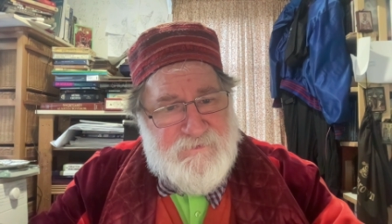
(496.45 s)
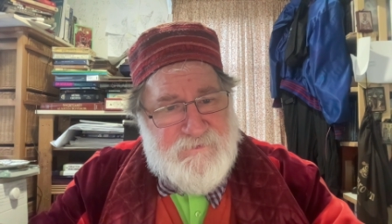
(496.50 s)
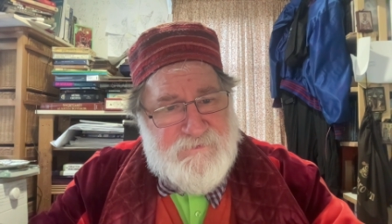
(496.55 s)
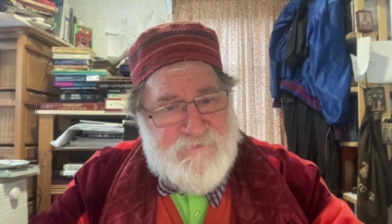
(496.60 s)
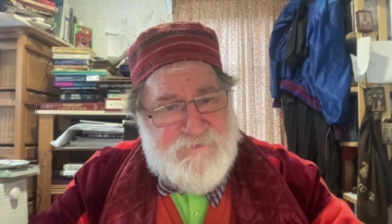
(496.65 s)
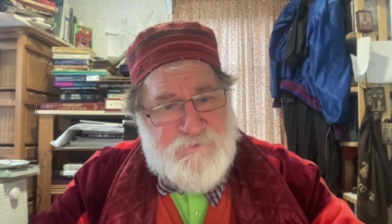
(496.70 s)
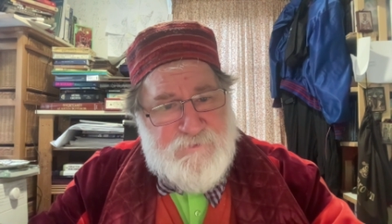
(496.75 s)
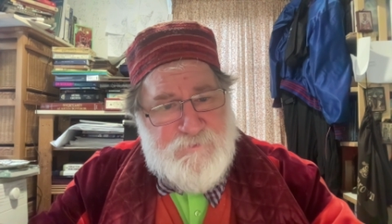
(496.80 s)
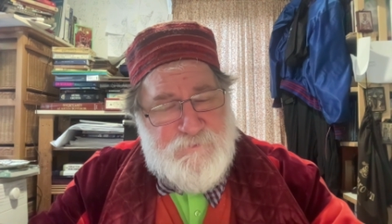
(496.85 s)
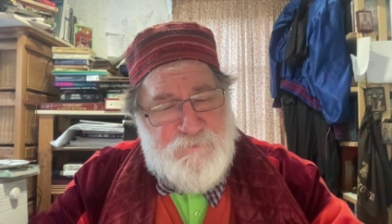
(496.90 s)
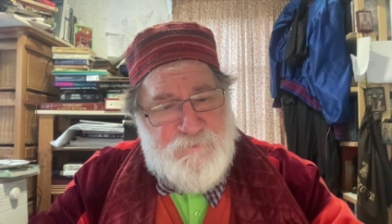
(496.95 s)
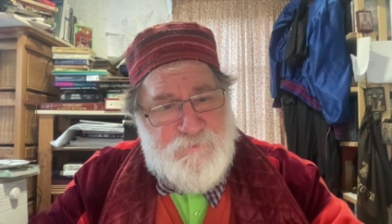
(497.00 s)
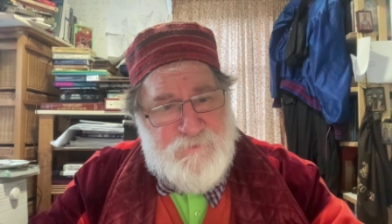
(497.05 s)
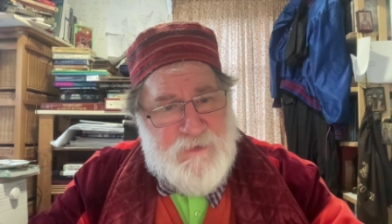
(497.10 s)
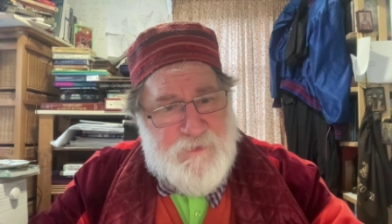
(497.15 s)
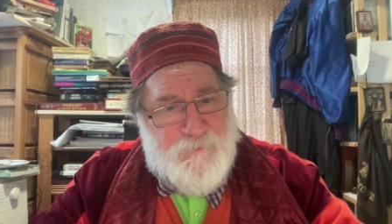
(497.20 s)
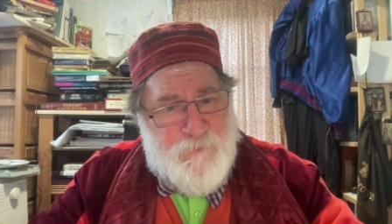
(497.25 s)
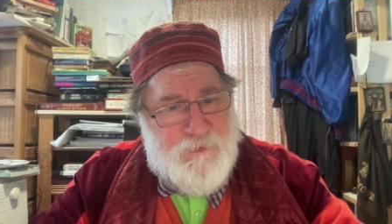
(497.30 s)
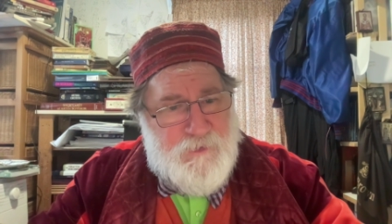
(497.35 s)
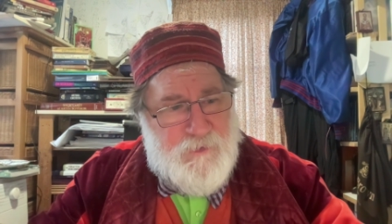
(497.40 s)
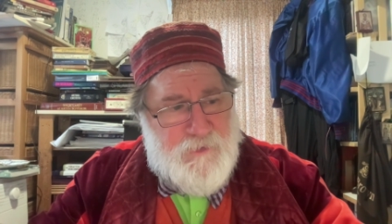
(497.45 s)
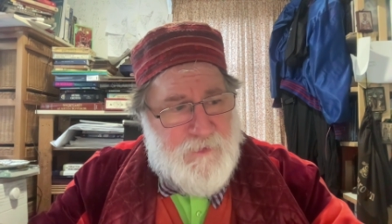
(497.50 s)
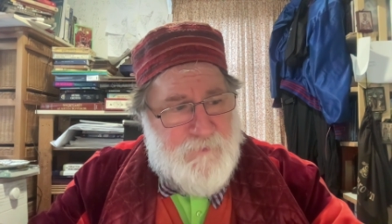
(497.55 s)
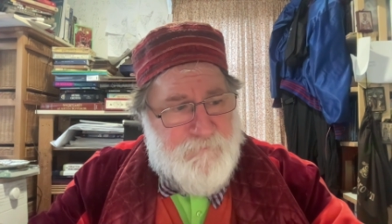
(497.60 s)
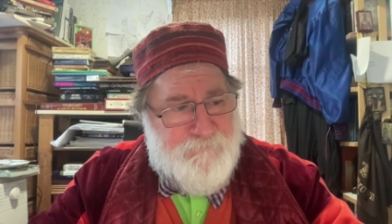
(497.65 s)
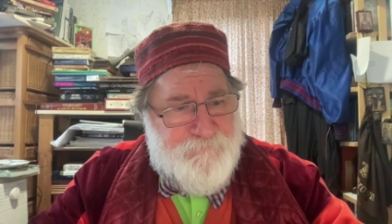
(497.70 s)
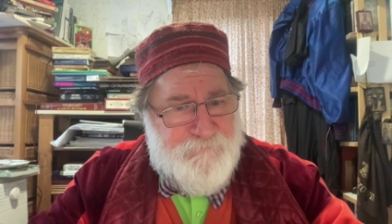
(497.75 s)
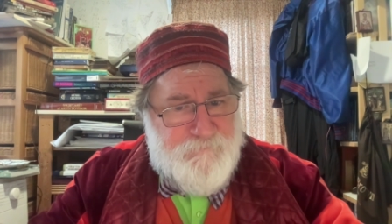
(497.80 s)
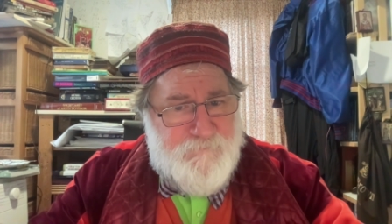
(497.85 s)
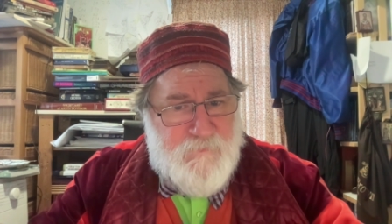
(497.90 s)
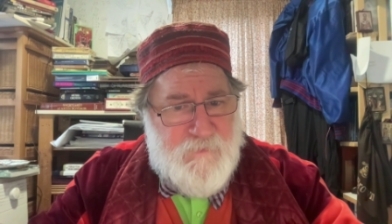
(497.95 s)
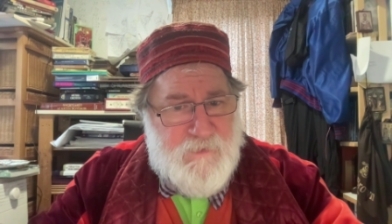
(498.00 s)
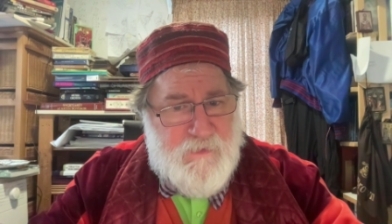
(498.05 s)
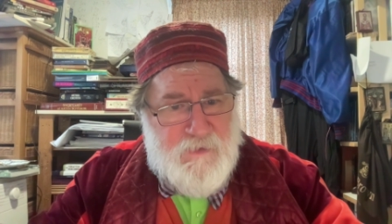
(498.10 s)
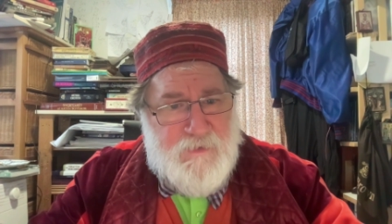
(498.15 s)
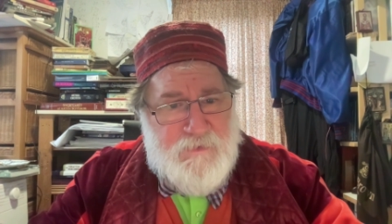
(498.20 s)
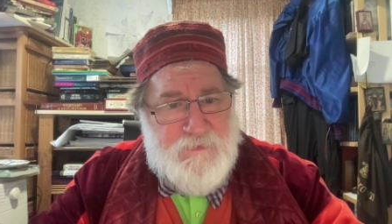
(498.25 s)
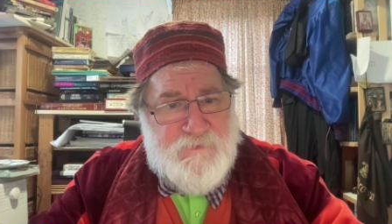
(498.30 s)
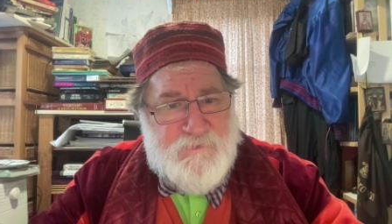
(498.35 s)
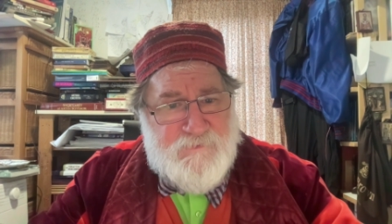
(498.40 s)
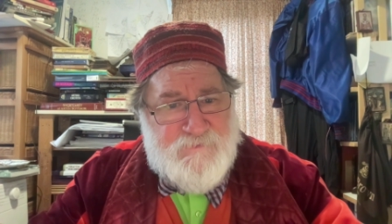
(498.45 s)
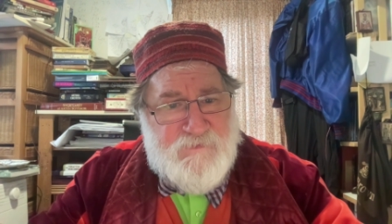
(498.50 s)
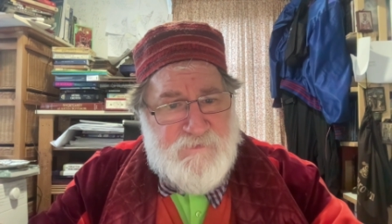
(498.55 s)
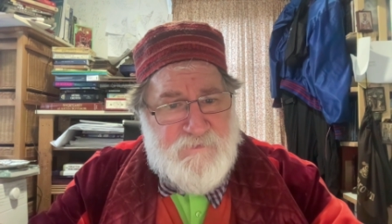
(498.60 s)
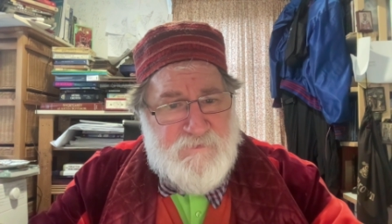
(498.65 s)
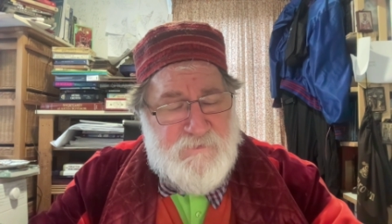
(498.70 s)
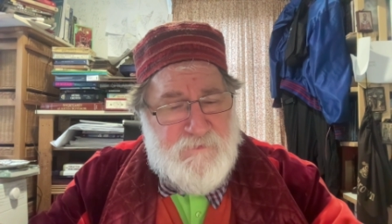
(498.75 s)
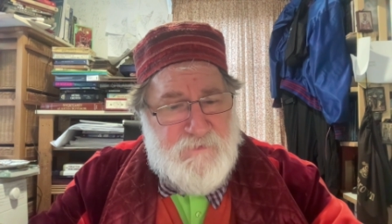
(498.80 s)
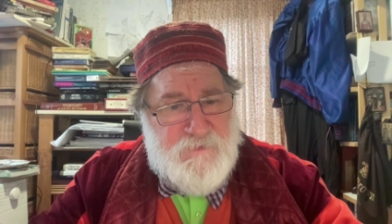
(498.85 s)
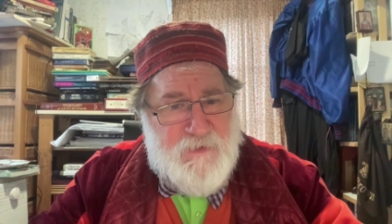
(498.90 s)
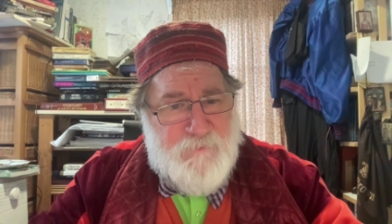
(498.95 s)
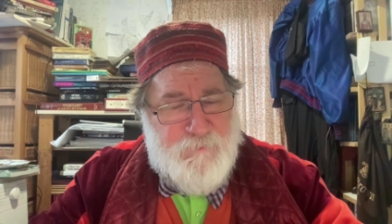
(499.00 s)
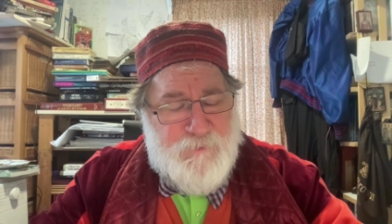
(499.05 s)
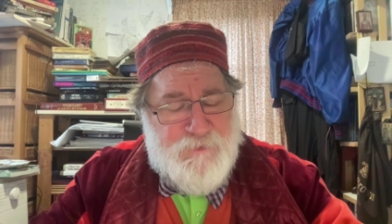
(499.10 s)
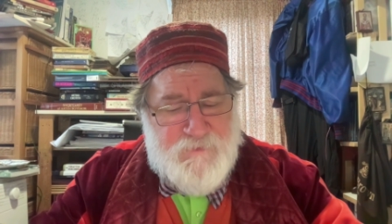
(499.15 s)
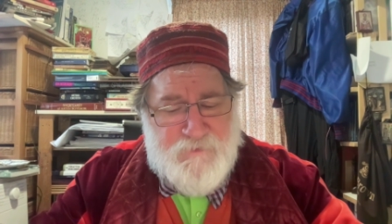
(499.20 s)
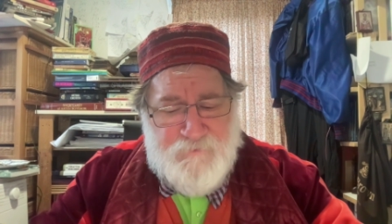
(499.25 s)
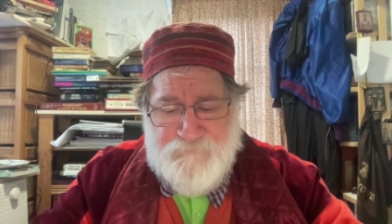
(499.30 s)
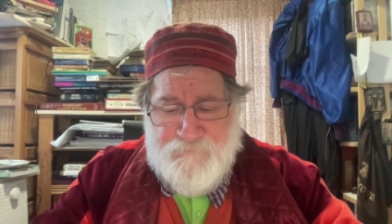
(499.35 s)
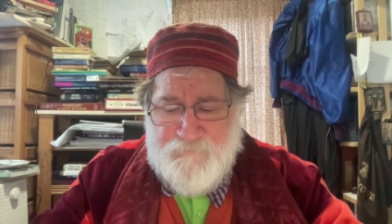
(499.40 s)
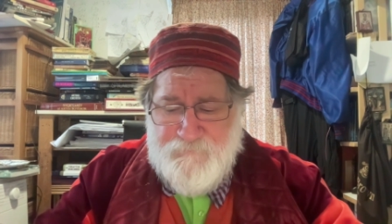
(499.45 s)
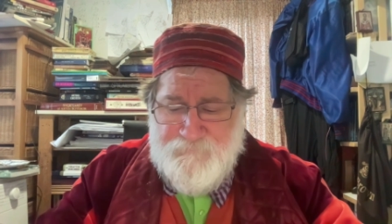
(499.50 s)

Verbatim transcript: So there we are Elliott and Lebedev.